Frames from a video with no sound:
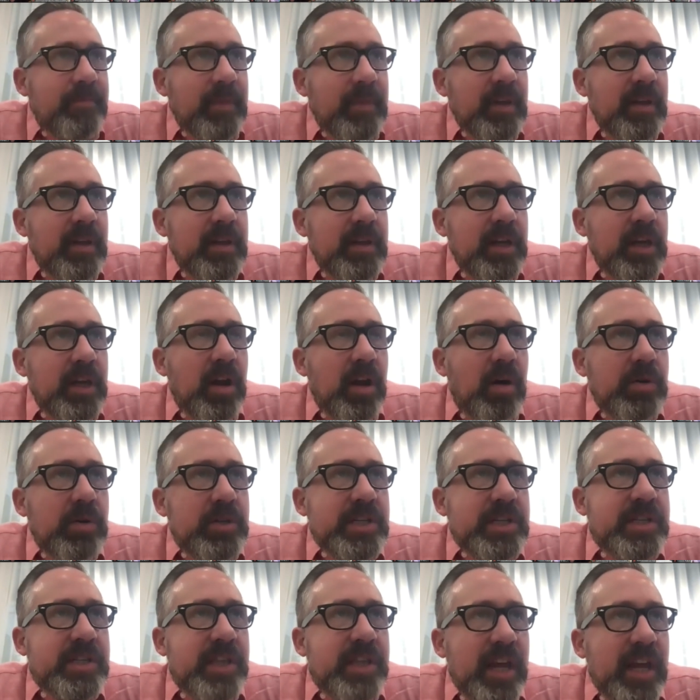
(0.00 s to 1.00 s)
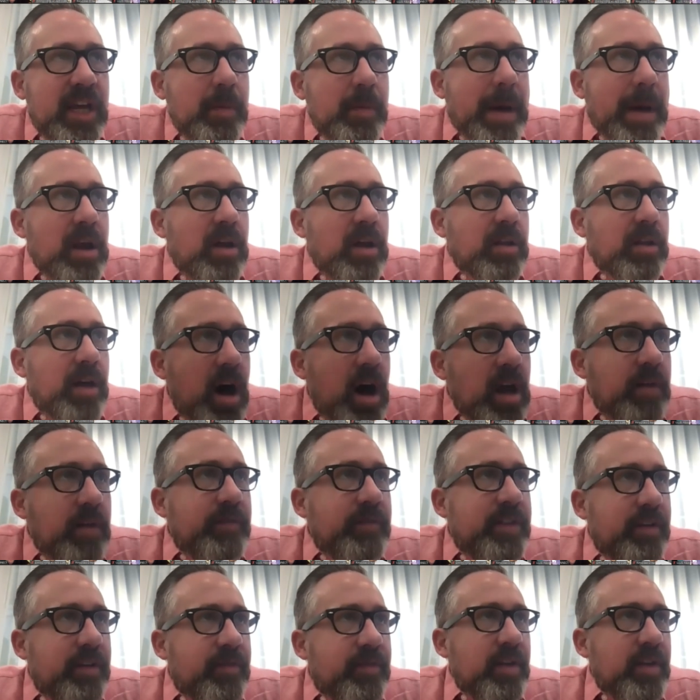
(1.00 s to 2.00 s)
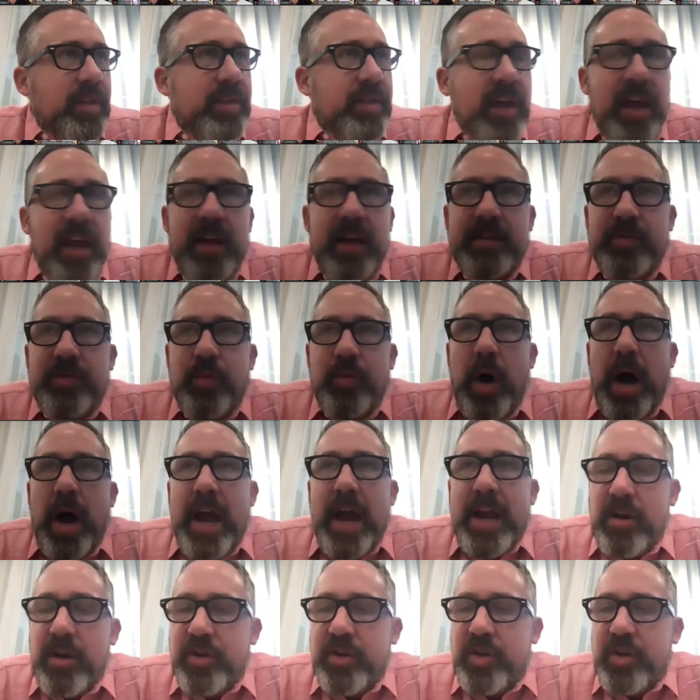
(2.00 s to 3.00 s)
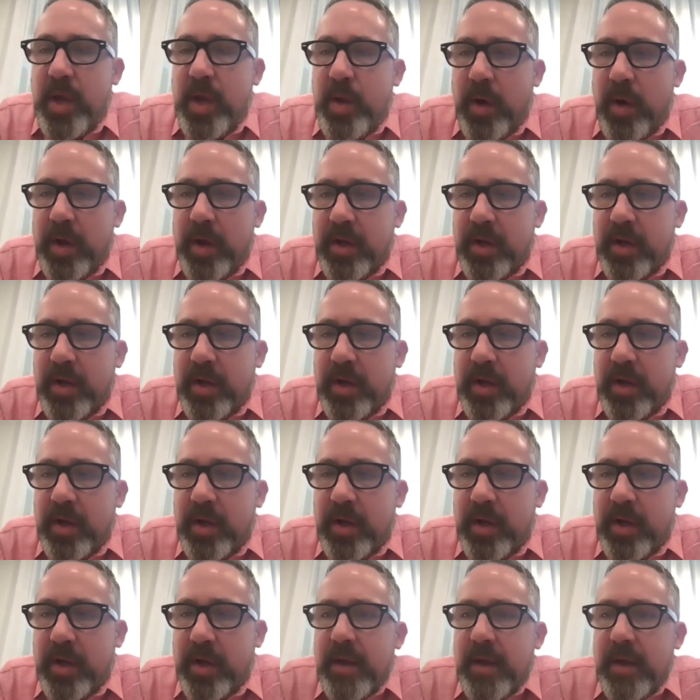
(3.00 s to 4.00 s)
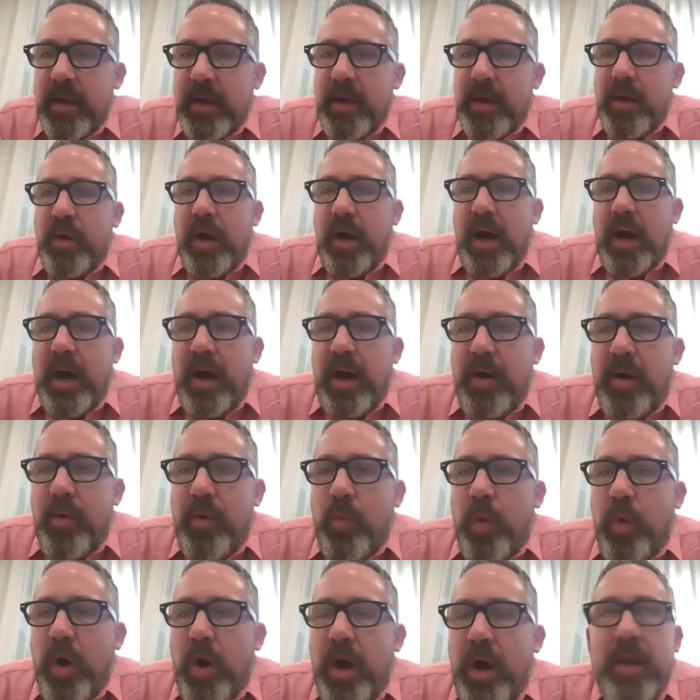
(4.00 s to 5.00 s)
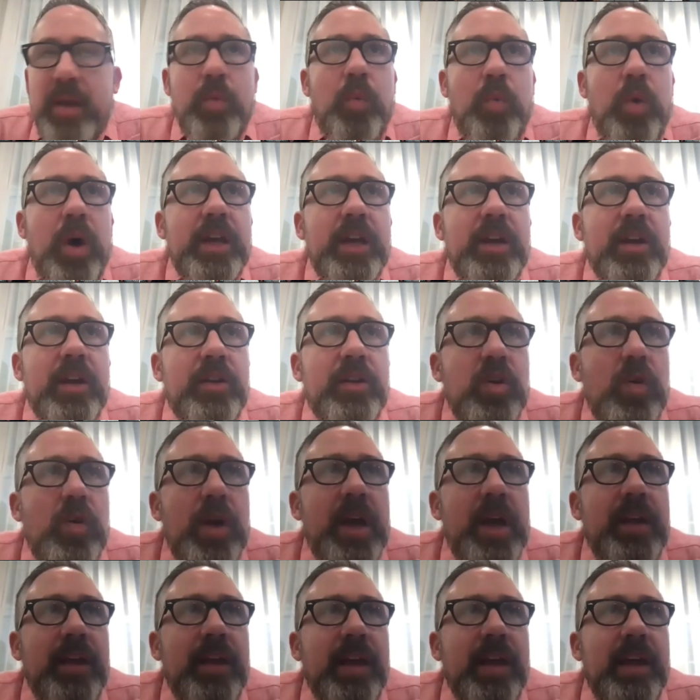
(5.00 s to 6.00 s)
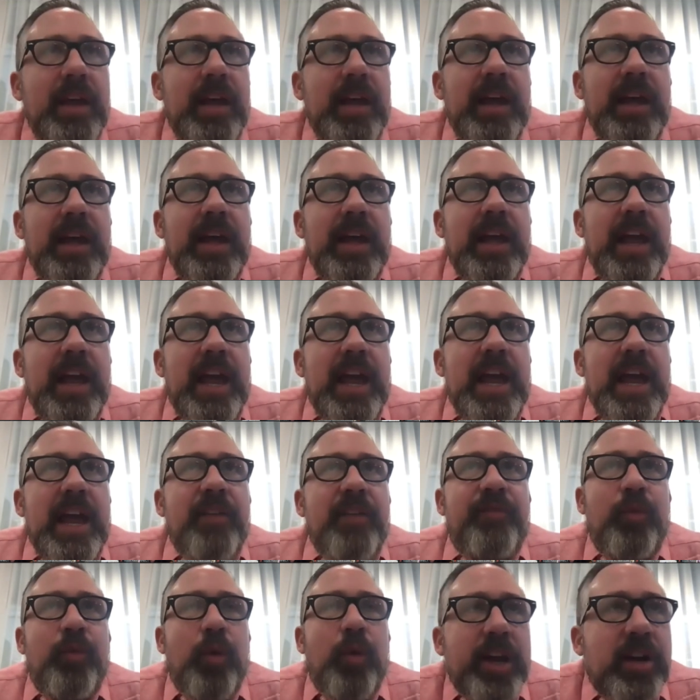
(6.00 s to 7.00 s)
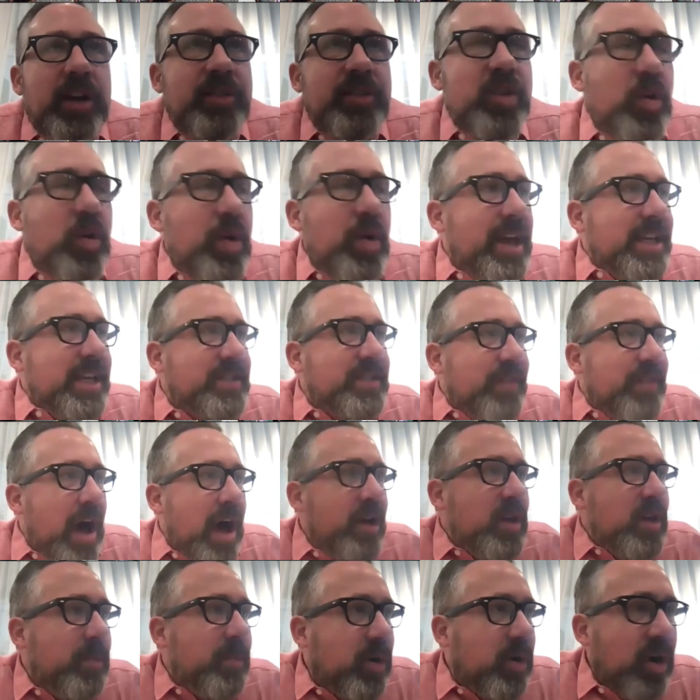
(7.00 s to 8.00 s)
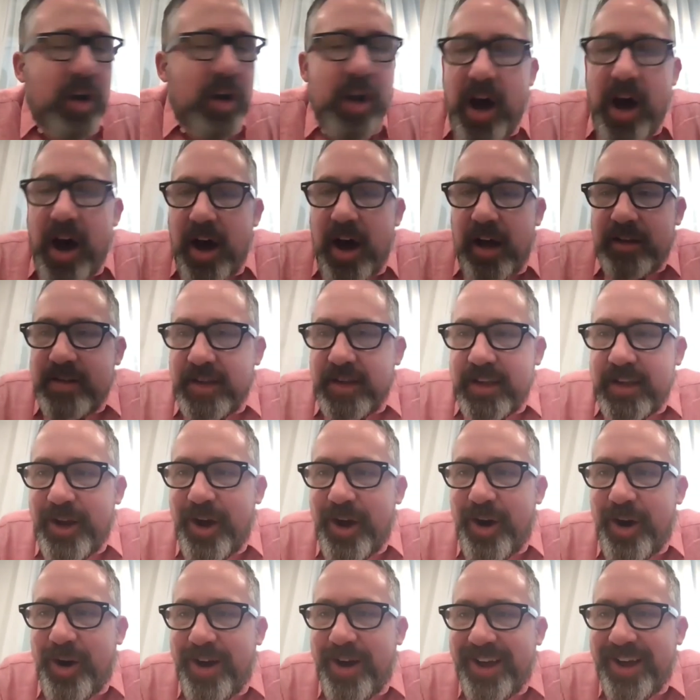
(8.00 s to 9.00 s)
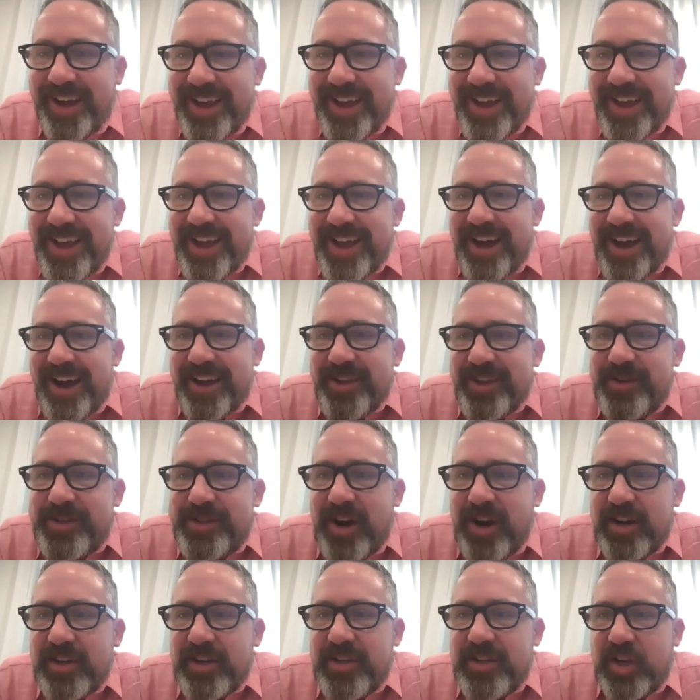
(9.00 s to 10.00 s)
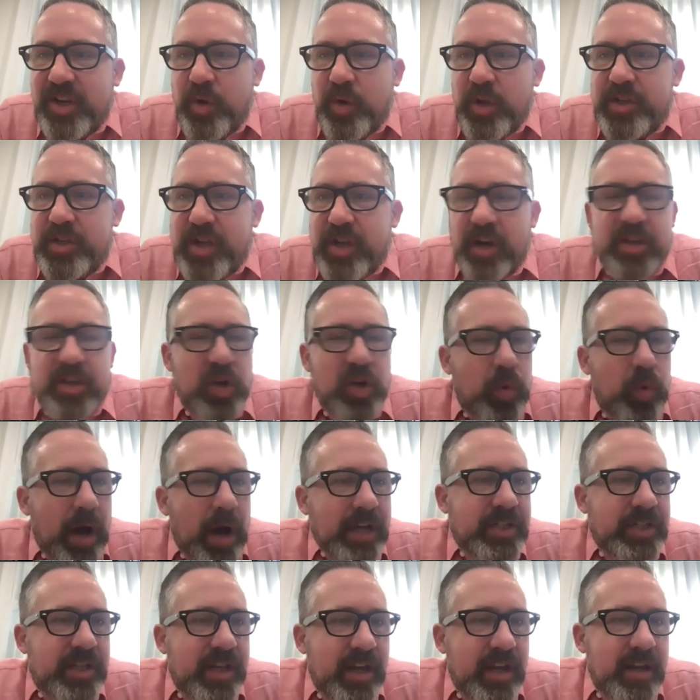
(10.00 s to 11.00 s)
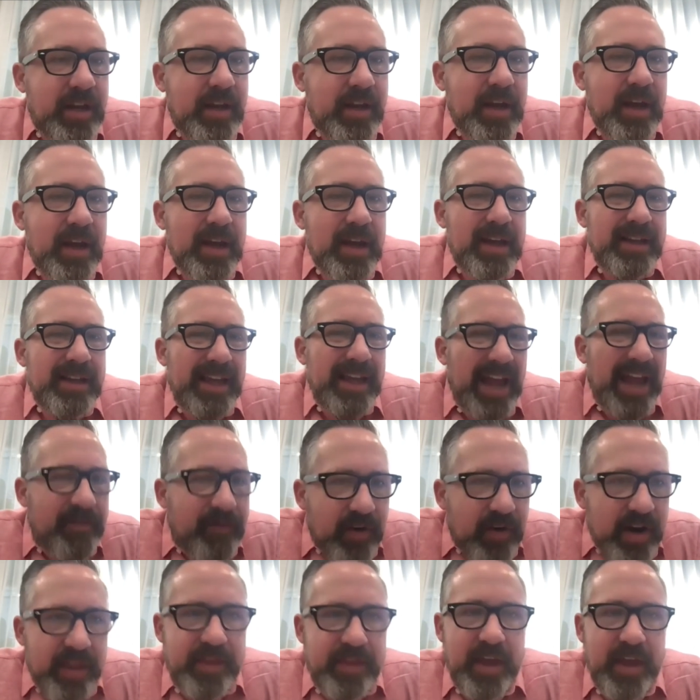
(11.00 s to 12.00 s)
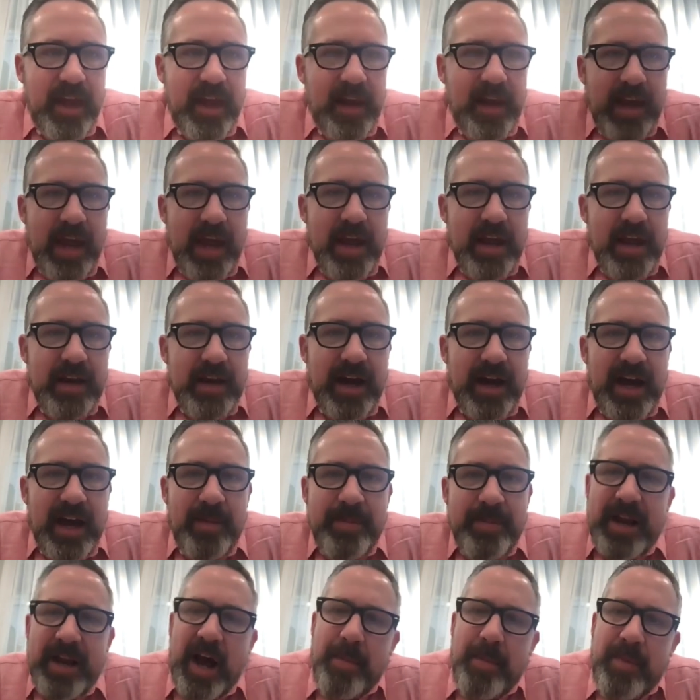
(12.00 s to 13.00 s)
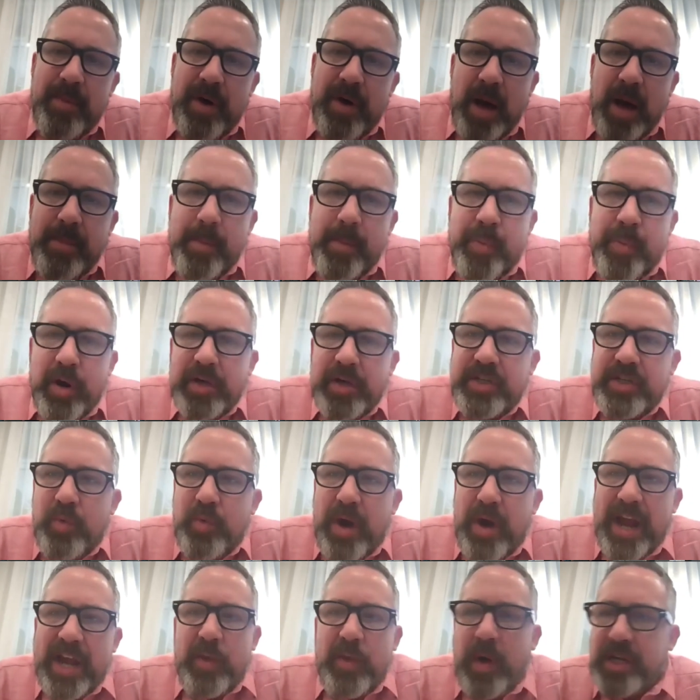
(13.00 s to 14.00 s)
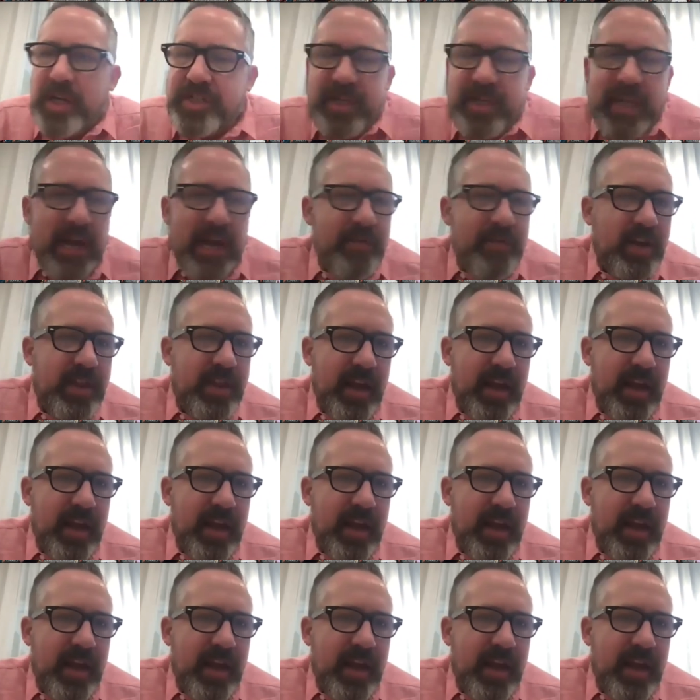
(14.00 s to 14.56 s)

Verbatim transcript: you know, just think about a lot of different things, why you're doing what you're doing, uh, what, what you're doing, if what you're doing is valuable or not. You know, uh, you start to, you start to question everything. And I mean, I'm, I'm a person where I question everything